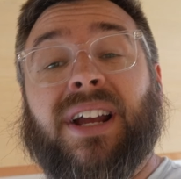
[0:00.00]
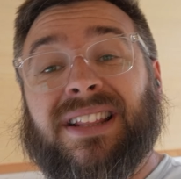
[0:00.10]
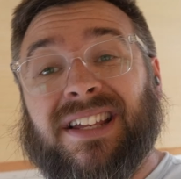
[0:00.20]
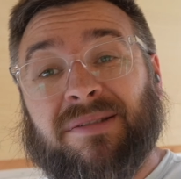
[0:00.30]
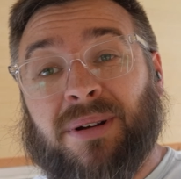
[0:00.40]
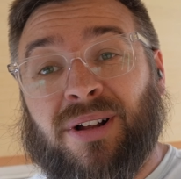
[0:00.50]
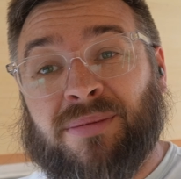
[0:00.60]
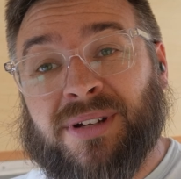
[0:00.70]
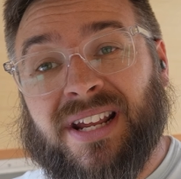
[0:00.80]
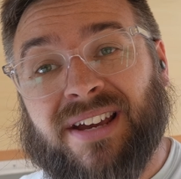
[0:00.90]
right, that's about all
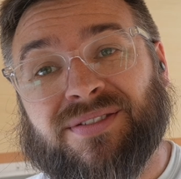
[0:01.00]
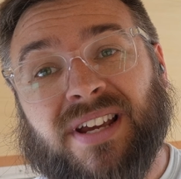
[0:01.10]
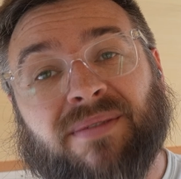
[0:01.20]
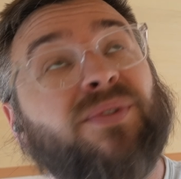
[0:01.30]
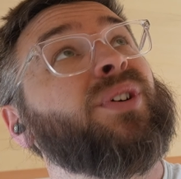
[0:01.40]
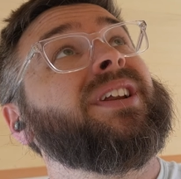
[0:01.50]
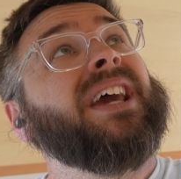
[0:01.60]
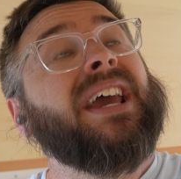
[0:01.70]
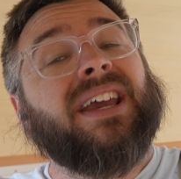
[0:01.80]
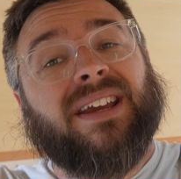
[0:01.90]
I'm gonna have time for
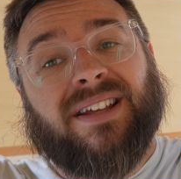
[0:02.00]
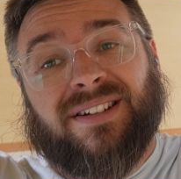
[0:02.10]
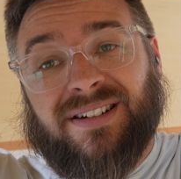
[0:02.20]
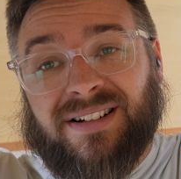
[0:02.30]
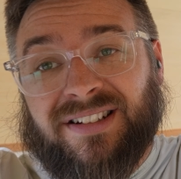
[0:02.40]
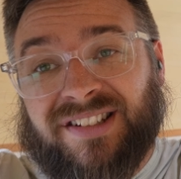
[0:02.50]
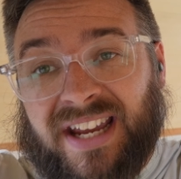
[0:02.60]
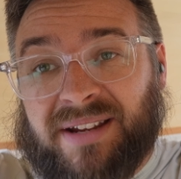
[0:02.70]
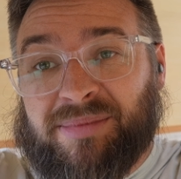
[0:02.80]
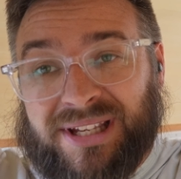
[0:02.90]
today. The
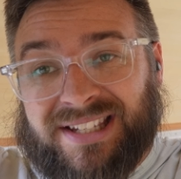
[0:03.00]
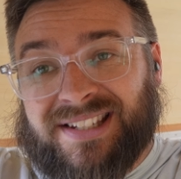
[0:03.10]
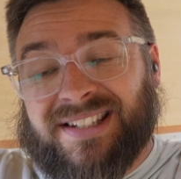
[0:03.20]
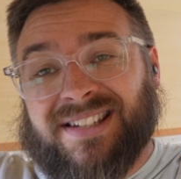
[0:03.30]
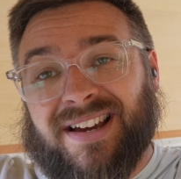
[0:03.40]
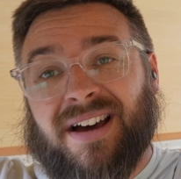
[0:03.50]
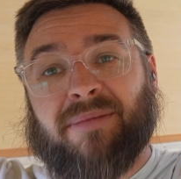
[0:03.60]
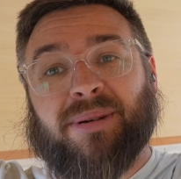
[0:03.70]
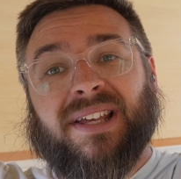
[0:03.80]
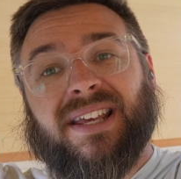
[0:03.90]
second piece is
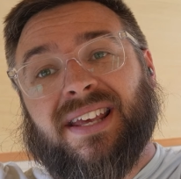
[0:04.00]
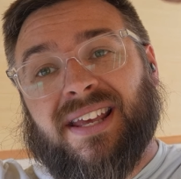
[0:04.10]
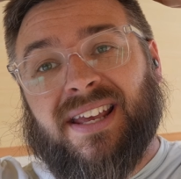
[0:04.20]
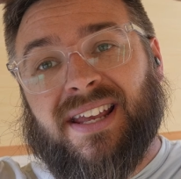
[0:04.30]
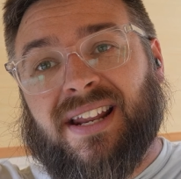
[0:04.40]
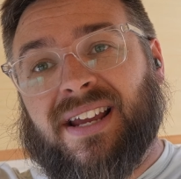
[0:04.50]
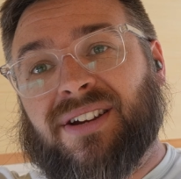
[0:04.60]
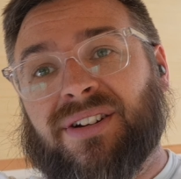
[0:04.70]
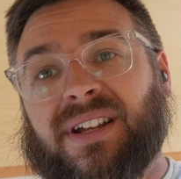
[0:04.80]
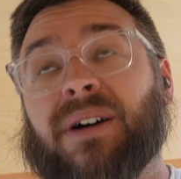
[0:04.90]
up, and I
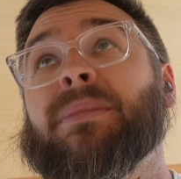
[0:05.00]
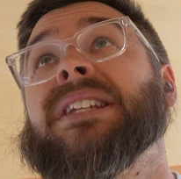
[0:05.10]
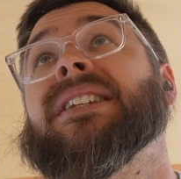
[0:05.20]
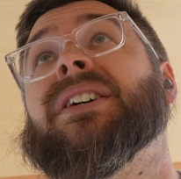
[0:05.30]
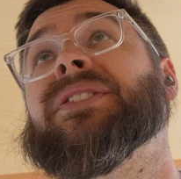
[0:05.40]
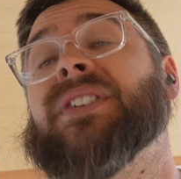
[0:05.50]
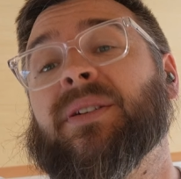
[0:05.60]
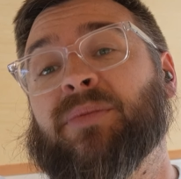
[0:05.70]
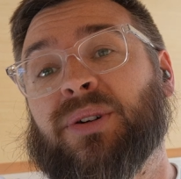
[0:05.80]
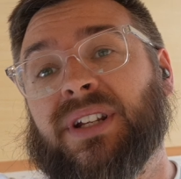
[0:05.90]
couldn't help myself.
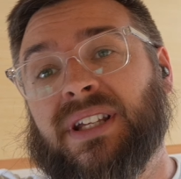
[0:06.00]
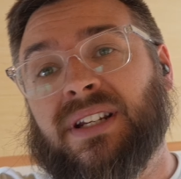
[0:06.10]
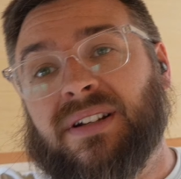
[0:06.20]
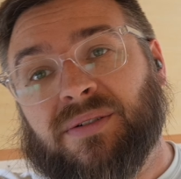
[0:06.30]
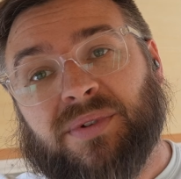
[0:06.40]
I put in